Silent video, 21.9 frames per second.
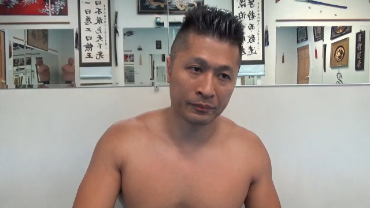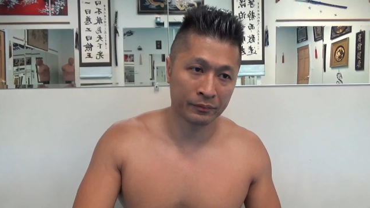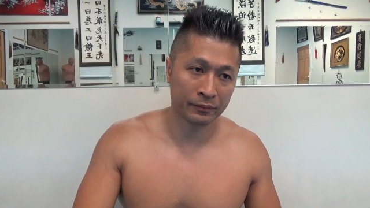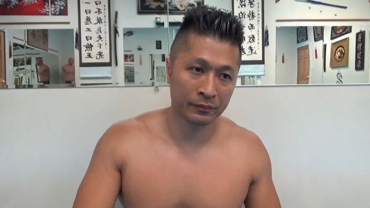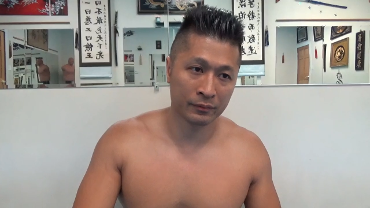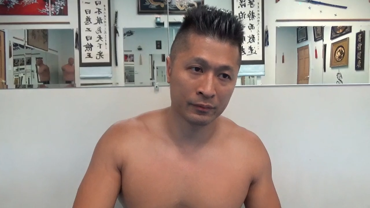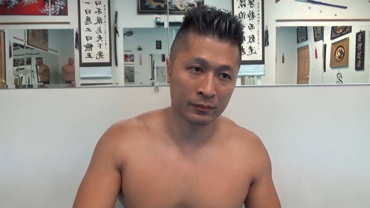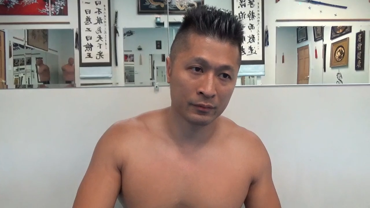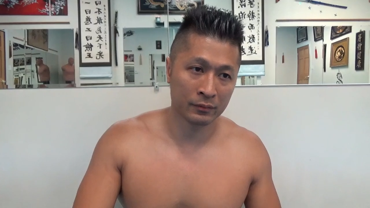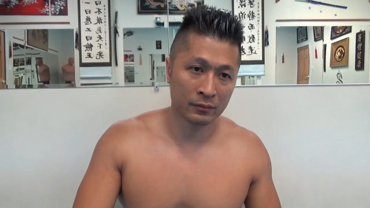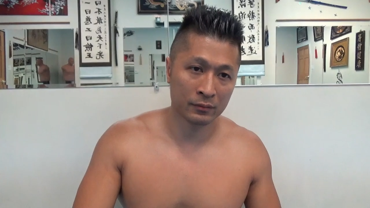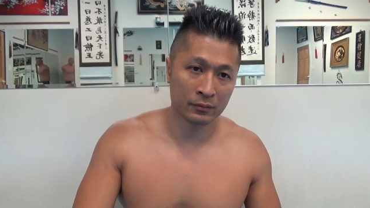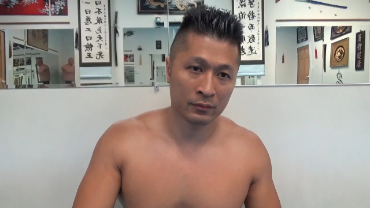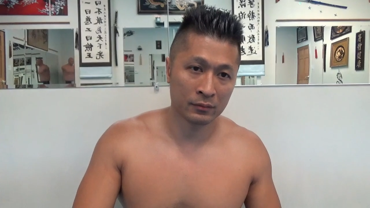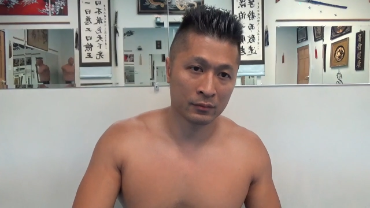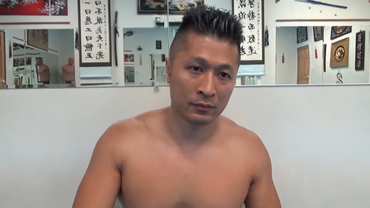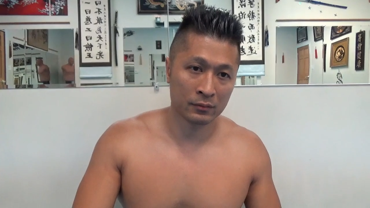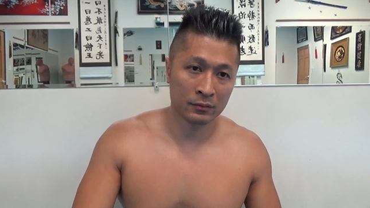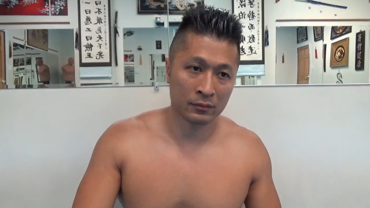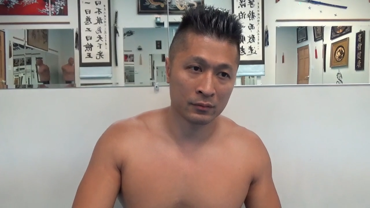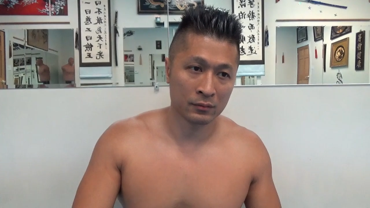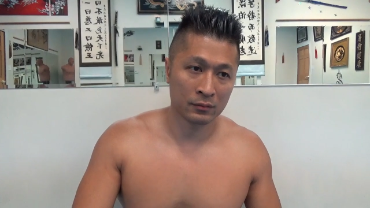
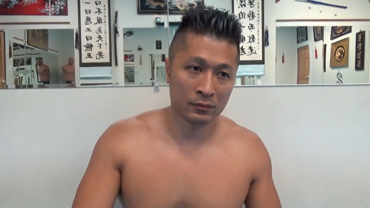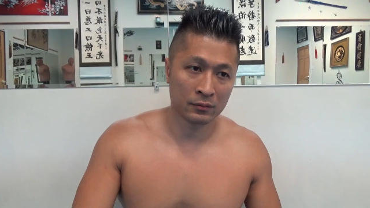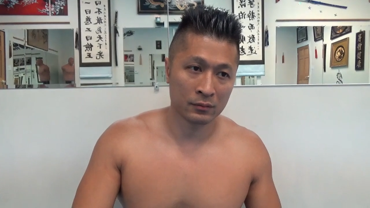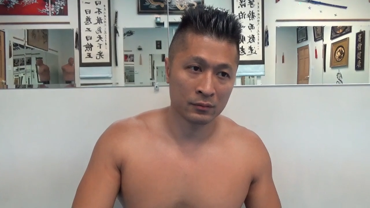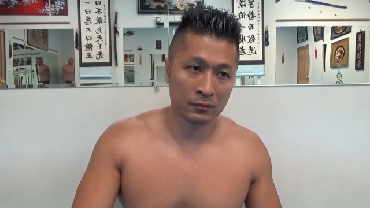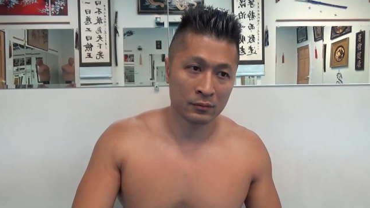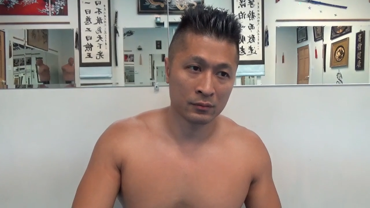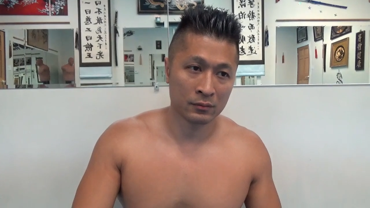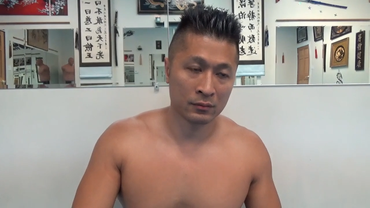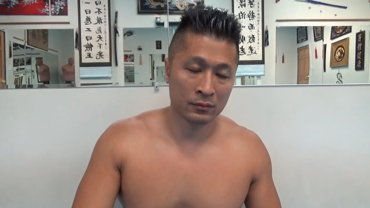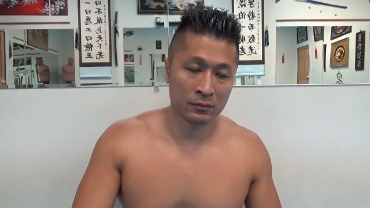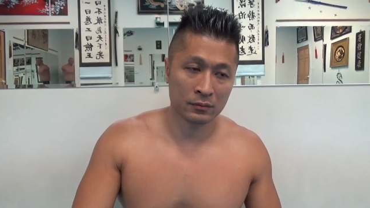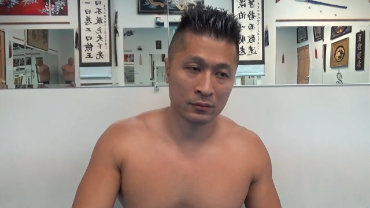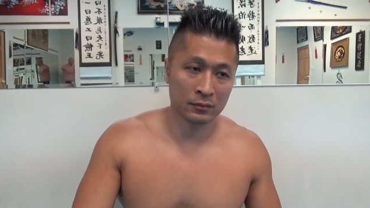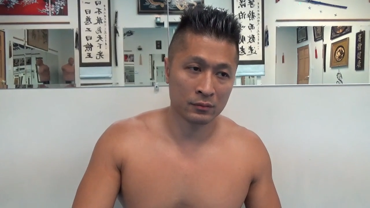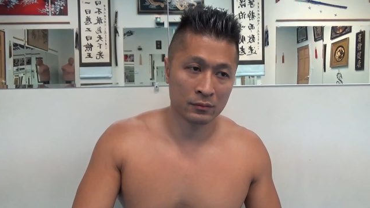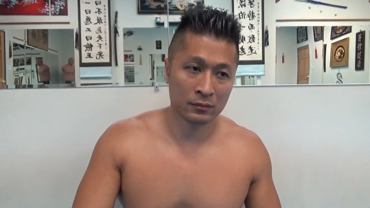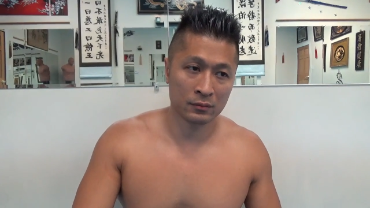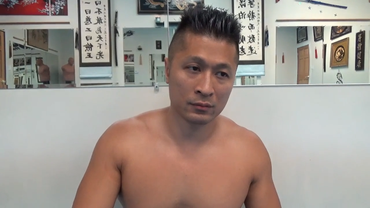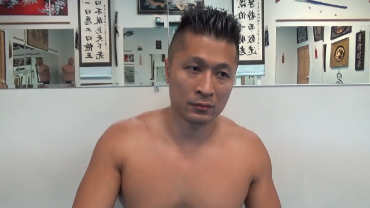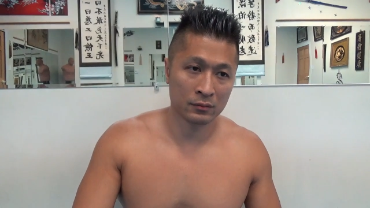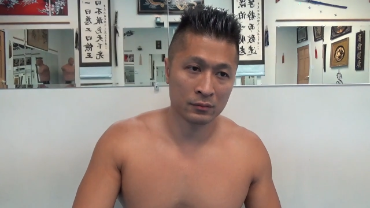
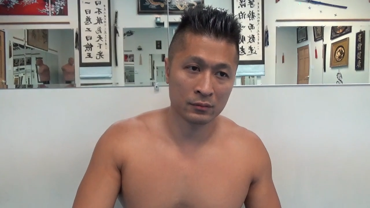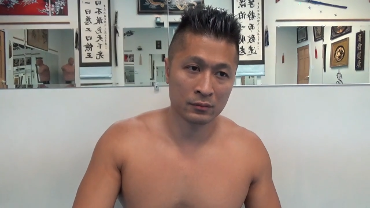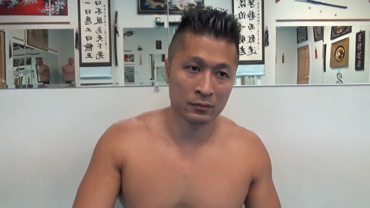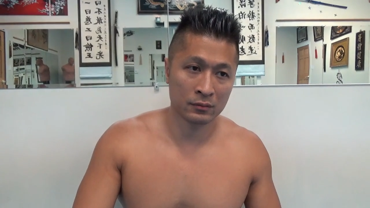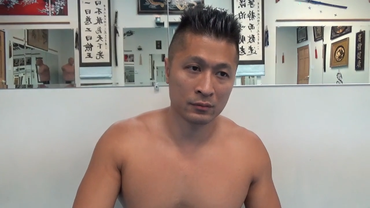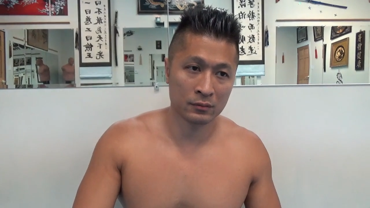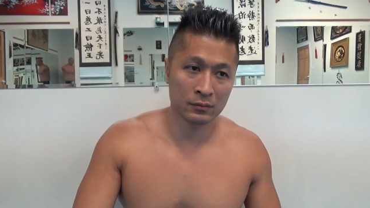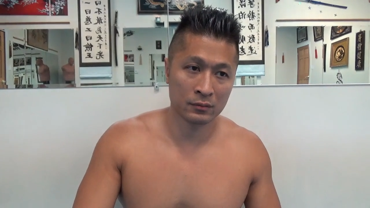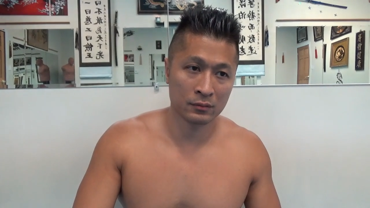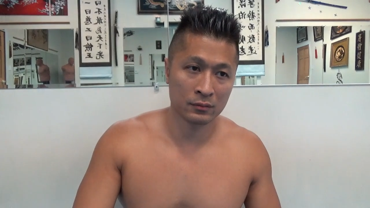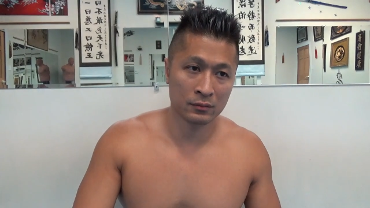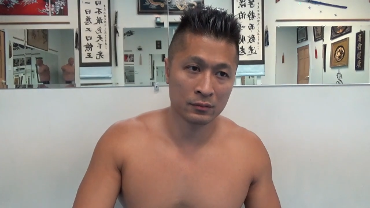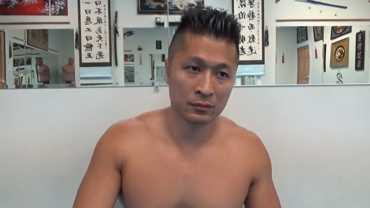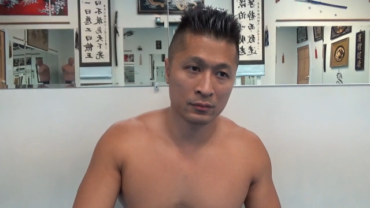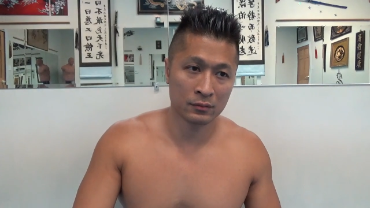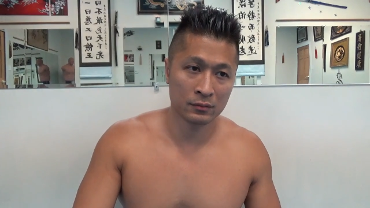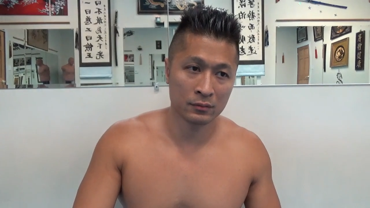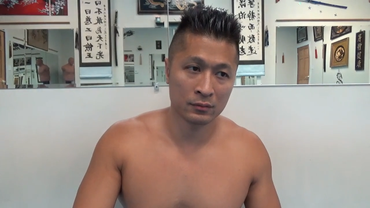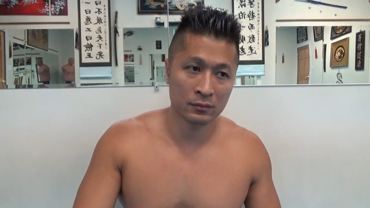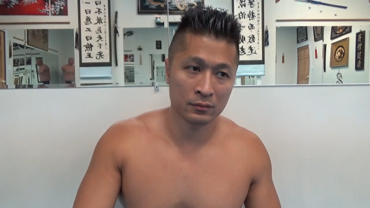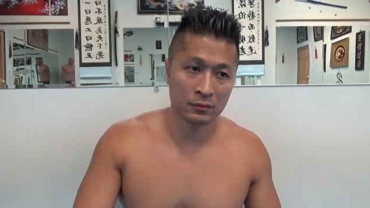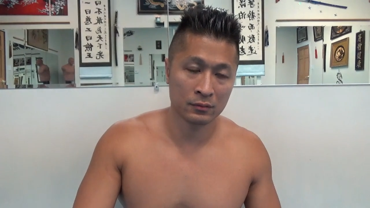
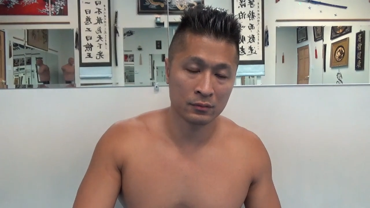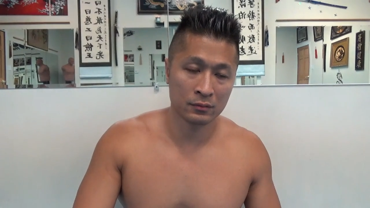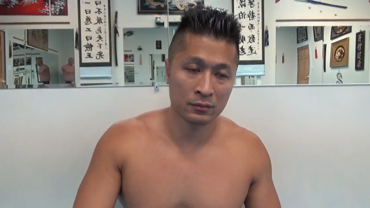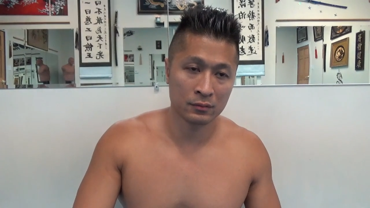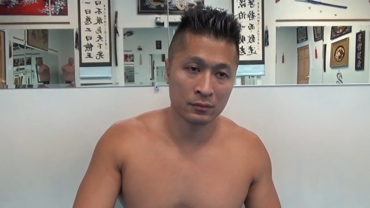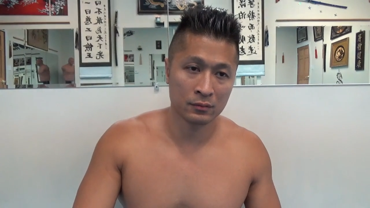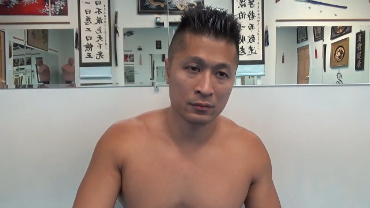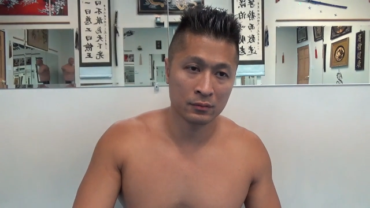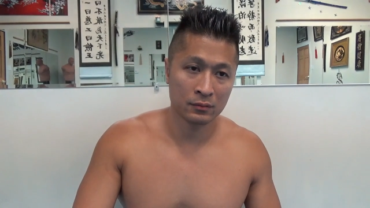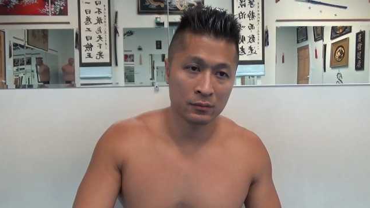[no speech]